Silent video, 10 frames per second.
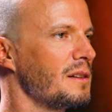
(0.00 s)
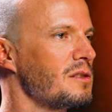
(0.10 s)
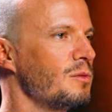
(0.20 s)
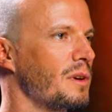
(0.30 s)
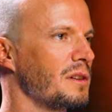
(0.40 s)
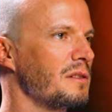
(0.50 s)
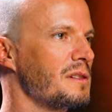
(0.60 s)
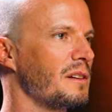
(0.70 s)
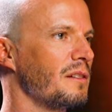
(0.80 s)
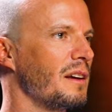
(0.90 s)
his two
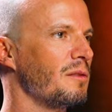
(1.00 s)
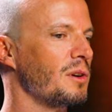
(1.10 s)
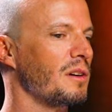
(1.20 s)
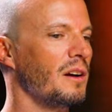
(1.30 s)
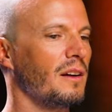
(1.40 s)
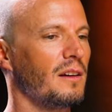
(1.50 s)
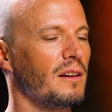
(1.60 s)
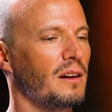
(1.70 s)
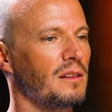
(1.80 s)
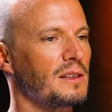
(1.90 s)
brothers, you know, they were
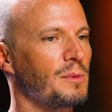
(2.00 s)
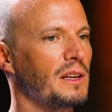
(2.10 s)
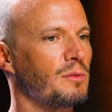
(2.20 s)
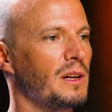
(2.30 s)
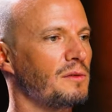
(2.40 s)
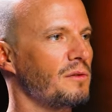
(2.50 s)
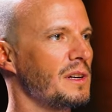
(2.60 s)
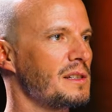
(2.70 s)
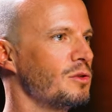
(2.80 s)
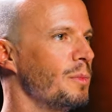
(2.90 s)
I think in 2012 they
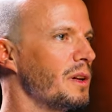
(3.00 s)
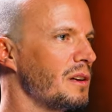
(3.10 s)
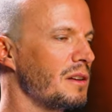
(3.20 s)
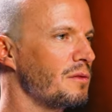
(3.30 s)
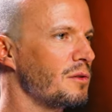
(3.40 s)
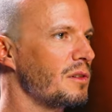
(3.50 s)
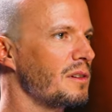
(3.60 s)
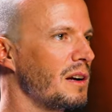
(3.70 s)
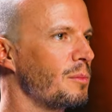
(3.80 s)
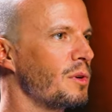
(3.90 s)
raised two billion for their